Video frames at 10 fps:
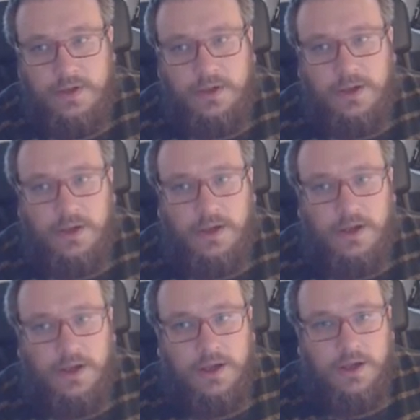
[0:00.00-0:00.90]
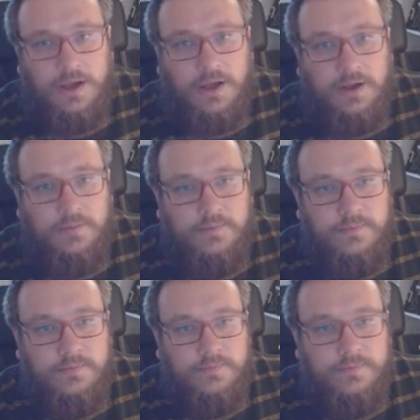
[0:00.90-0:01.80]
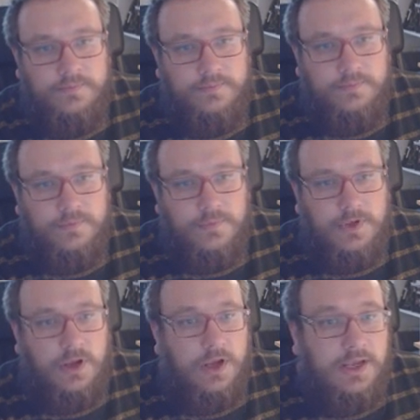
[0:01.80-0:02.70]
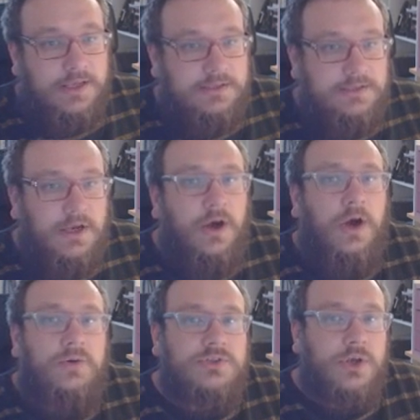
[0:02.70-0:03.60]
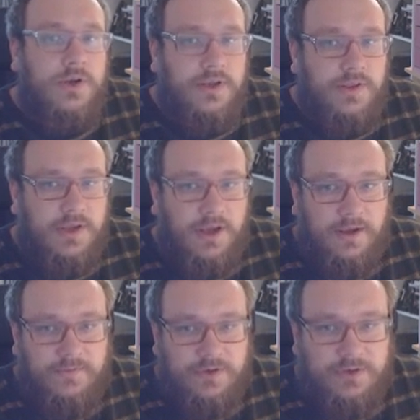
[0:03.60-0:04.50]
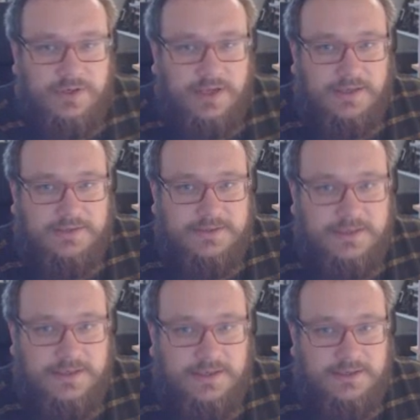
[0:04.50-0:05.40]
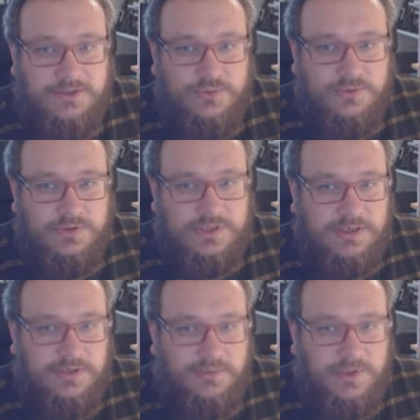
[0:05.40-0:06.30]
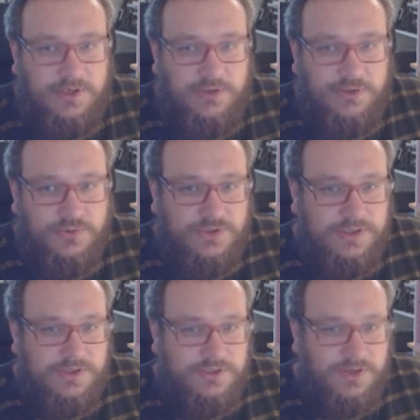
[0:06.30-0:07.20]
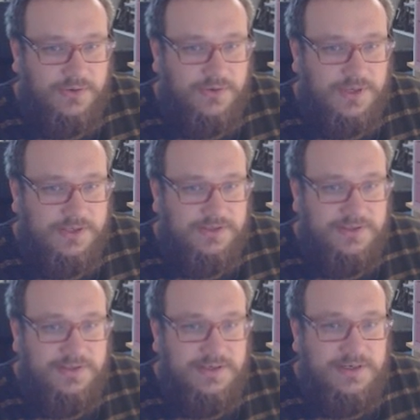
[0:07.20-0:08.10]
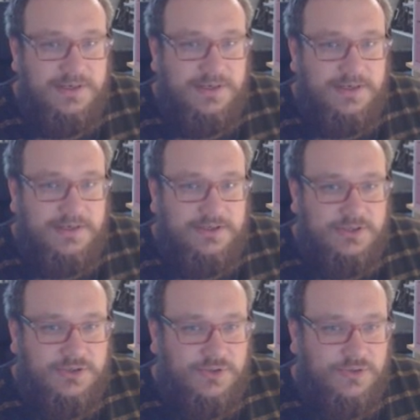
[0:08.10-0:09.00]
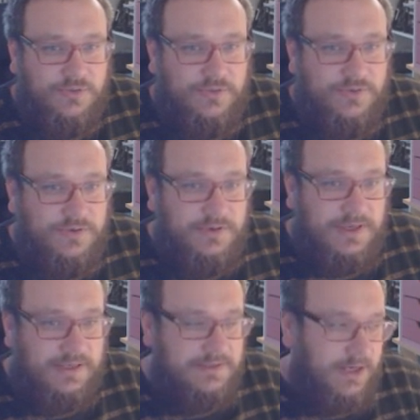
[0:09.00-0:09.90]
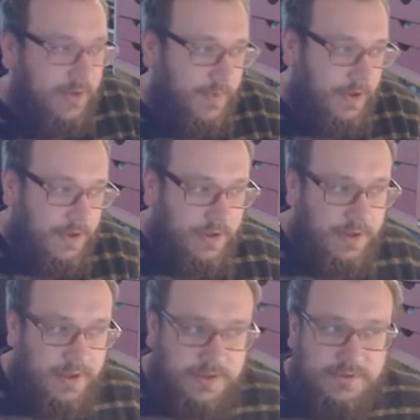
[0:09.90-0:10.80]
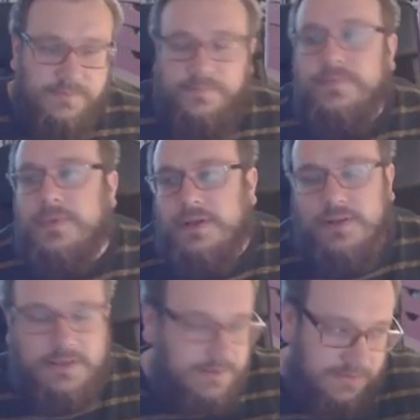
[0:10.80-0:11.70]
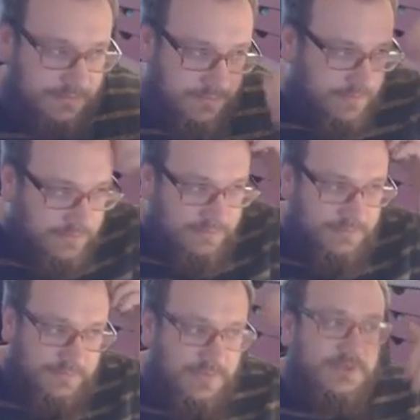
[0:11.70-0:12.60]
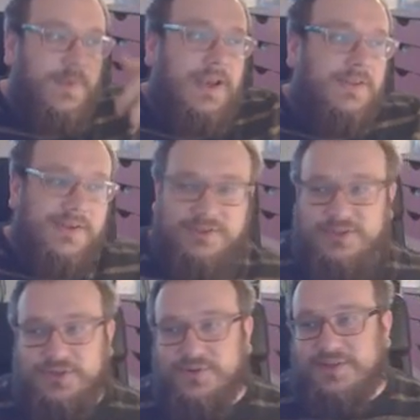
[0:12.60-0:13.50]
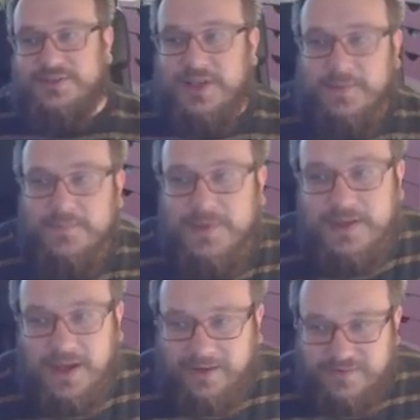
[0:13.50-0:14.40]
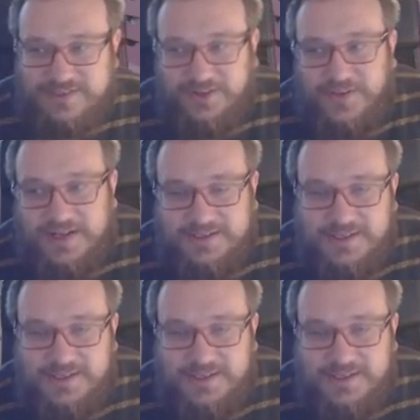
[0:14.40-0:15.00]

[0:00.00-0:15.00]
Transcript: I guess. Oh, also another thing, I haven't yet done window sorting, so things just sort of get stuck behind other things. There's many things to do in this game. I haven't done that